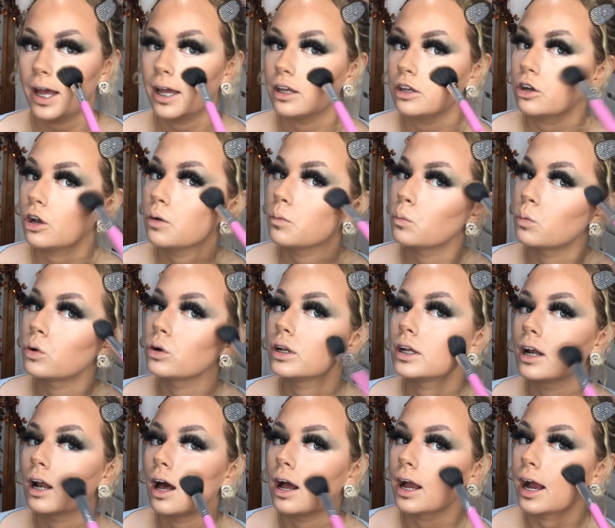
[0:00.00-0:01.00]
You don't want it
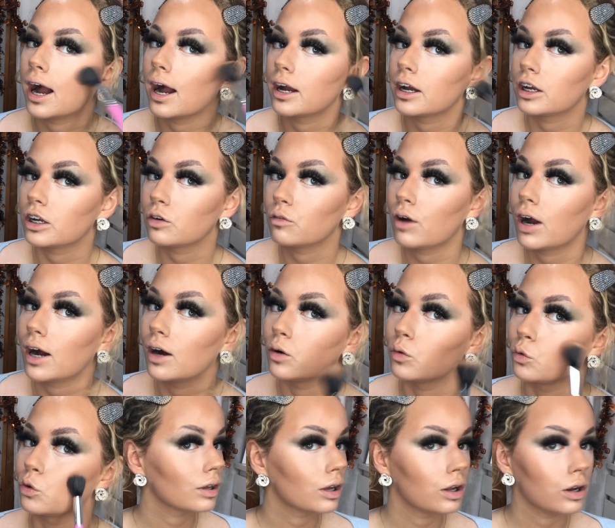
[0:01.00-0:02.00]
like hanging
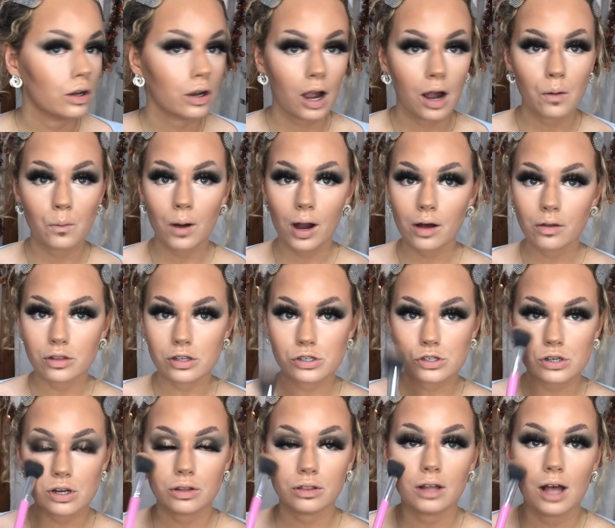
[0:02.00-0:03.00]
around. Look how well that's
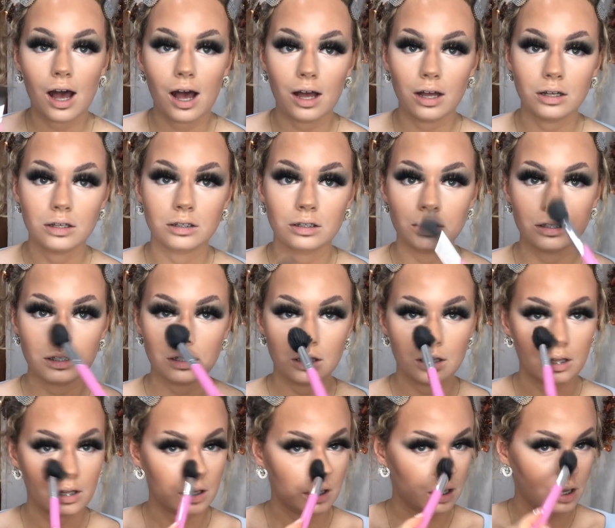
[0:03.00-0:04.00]
done that.
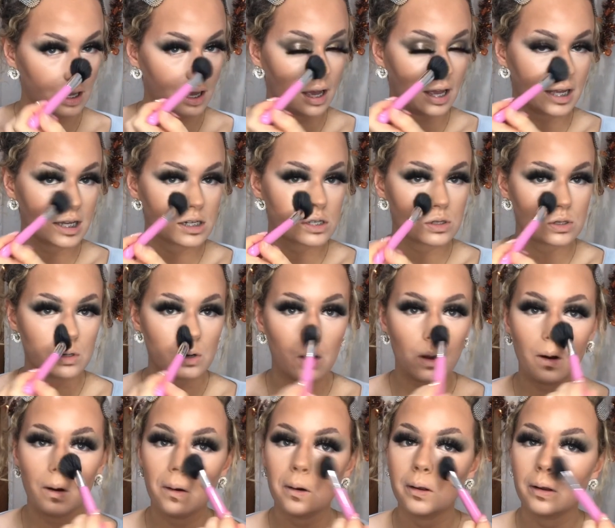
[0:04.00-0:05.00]
It's
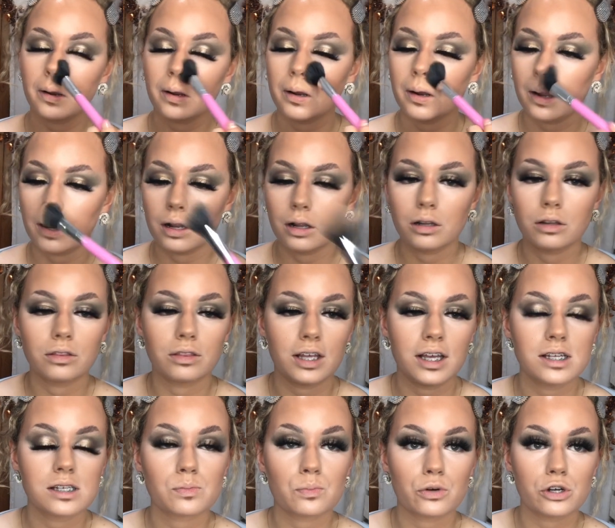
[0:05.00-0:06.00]
not, this
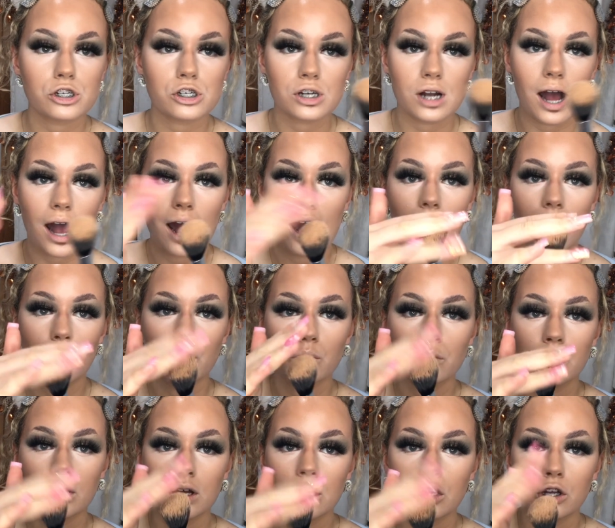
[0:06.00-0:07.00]
brush now,
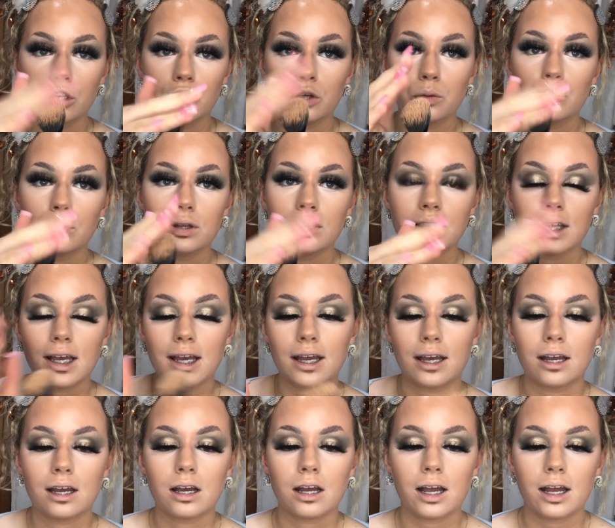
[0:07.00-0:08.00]
you would
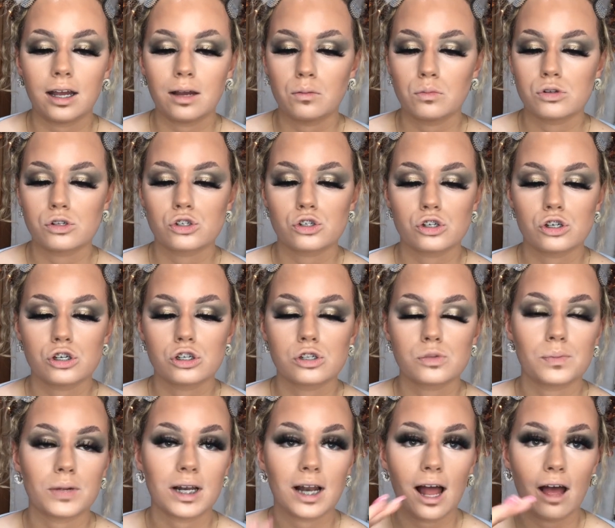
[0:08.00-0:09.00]
think it was just
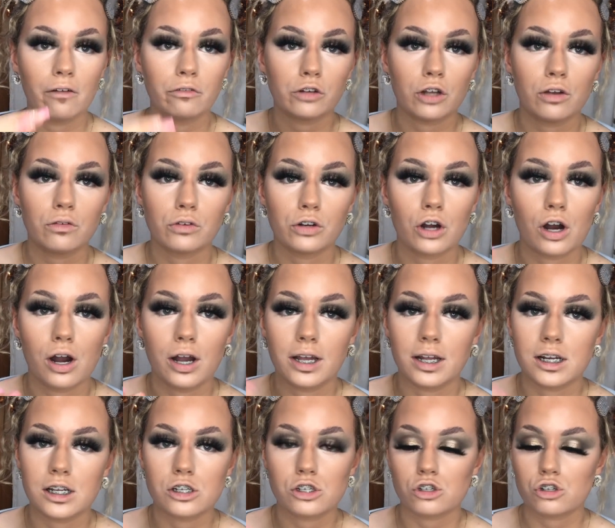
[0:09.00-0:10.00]
been left overnight and
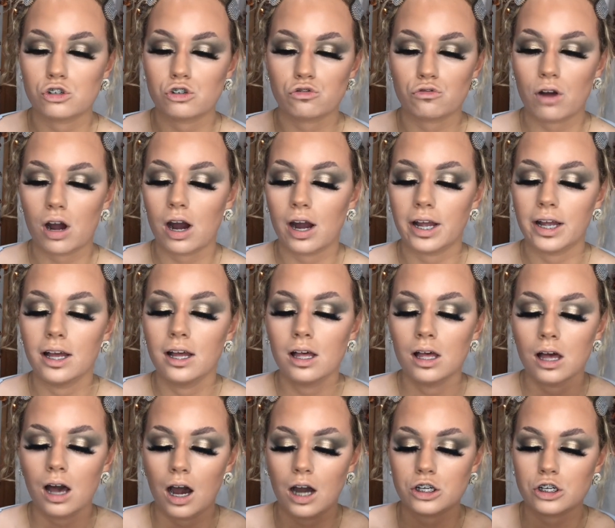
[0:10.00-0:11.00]
it's just dry.
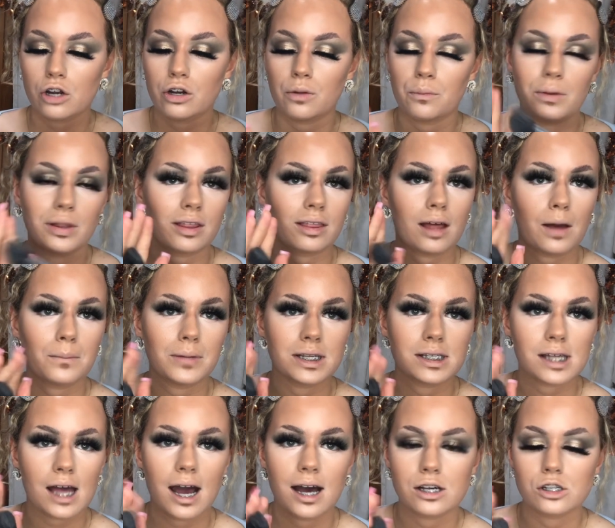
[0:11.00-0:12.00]
I don't know whether that means it
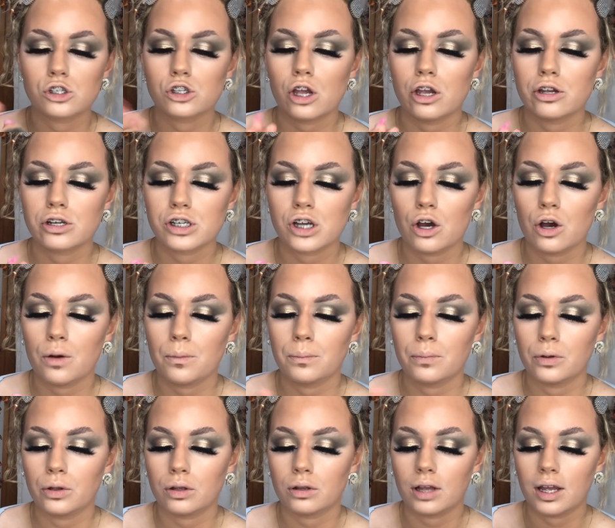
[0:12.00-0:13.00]
has soaked it up,
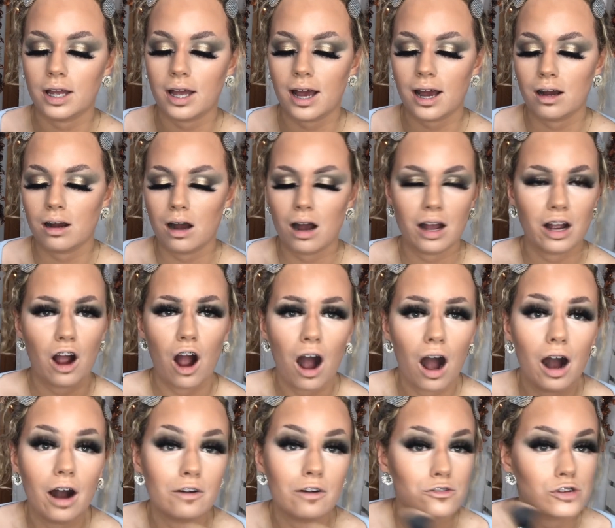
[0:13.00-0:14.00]
but it can't
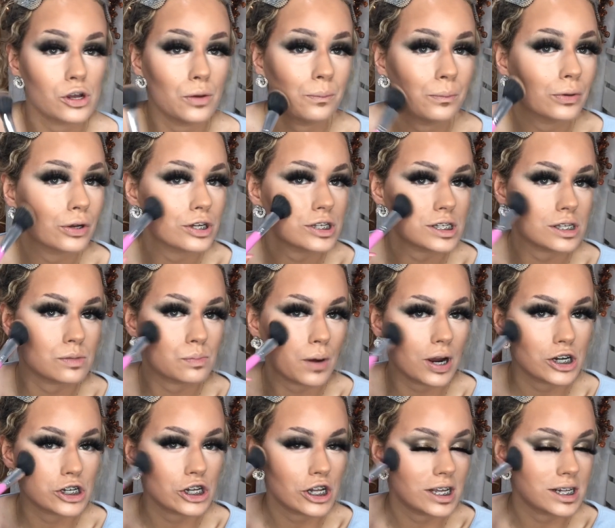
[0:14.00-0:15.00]
have done because it's
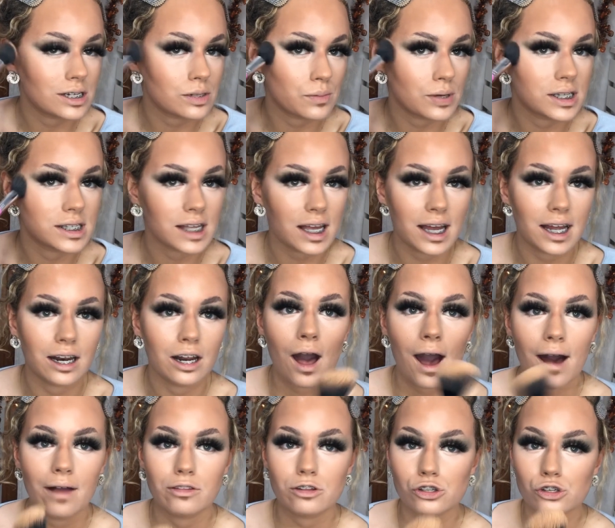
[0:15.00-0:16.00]
pressing it into my skin and
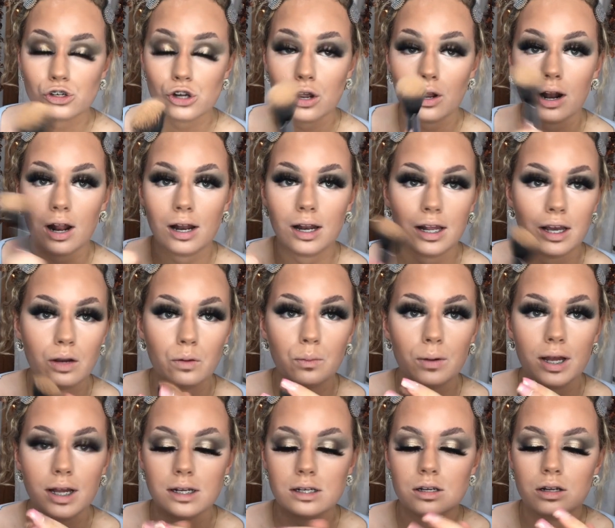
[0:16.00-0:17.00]
there's no like
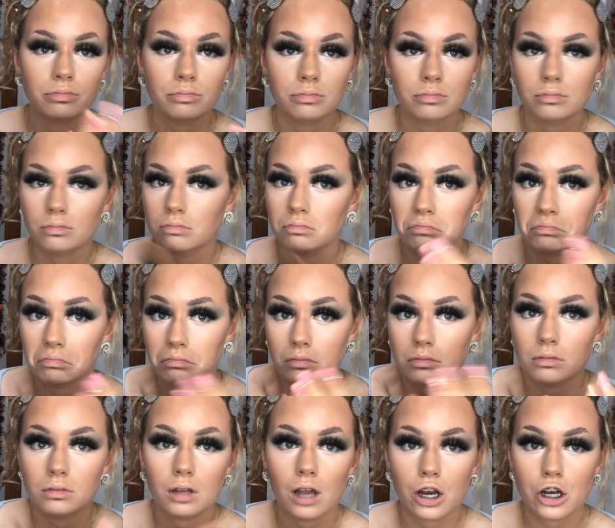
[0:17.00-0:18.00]
liquid.
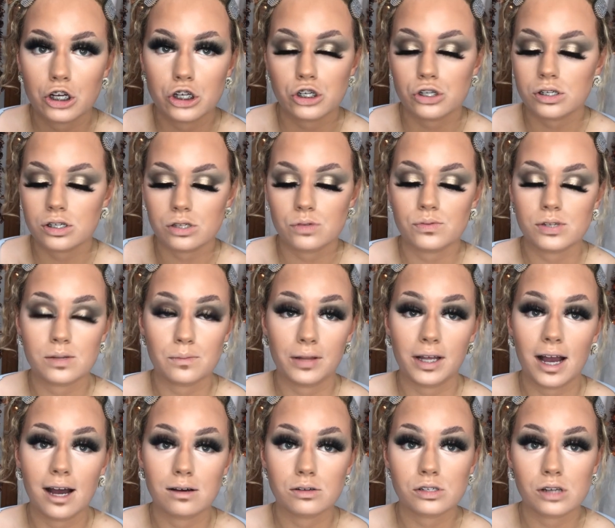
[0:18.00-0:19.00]
I could use this for something
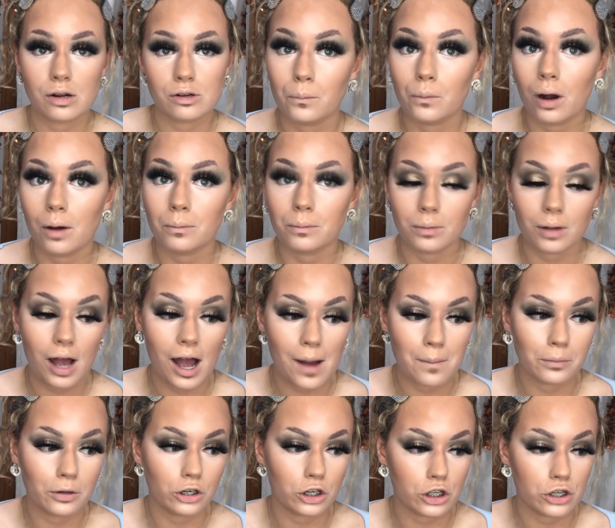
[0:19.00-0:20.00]
else now, so I'm
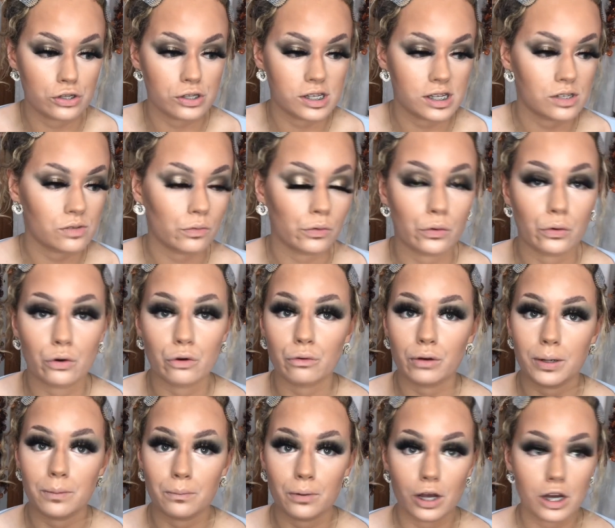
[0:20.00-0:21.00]
going to use this for cream
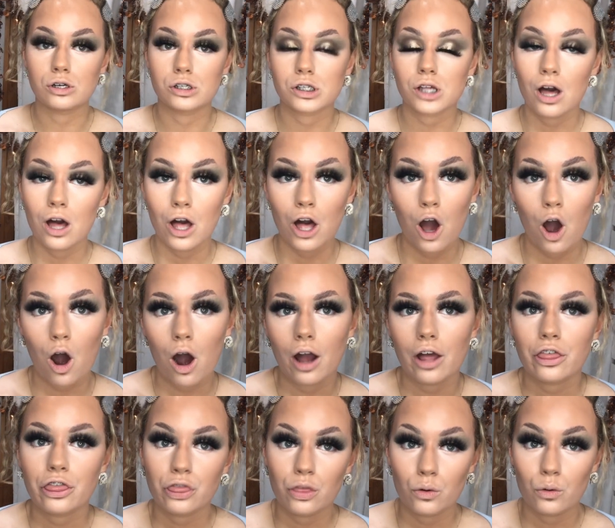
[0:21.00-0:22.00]
blush. I
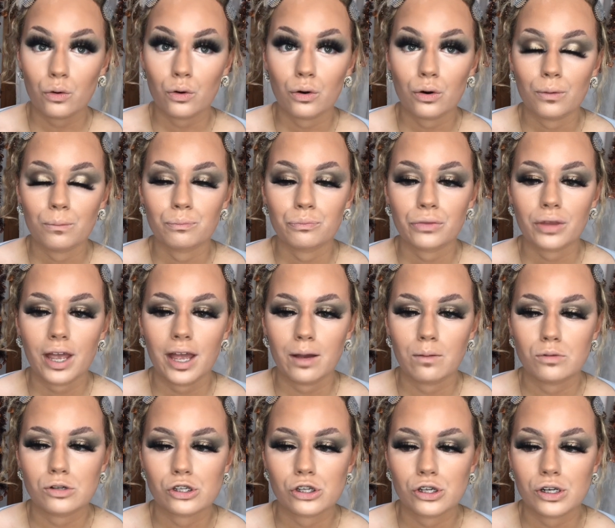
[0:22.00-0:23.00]
thought it
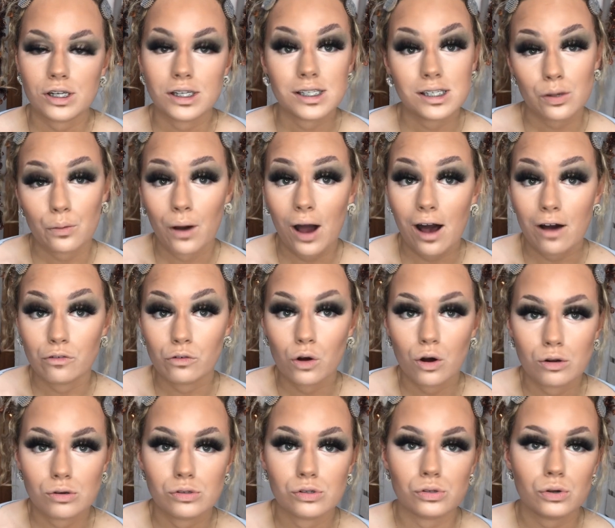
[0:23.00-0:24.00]
was going to still have
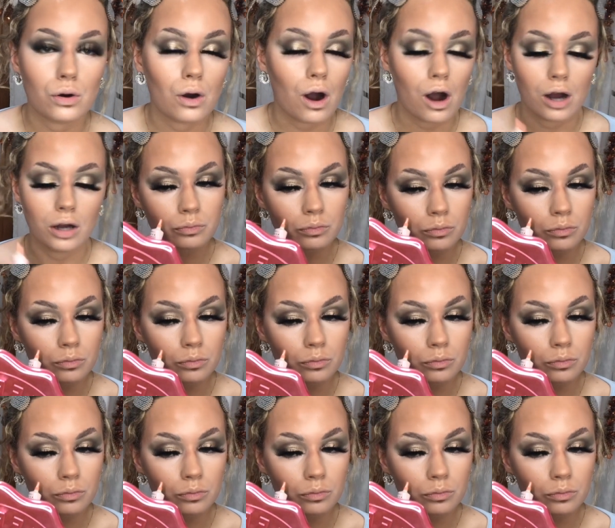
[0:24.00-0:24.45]
contour on.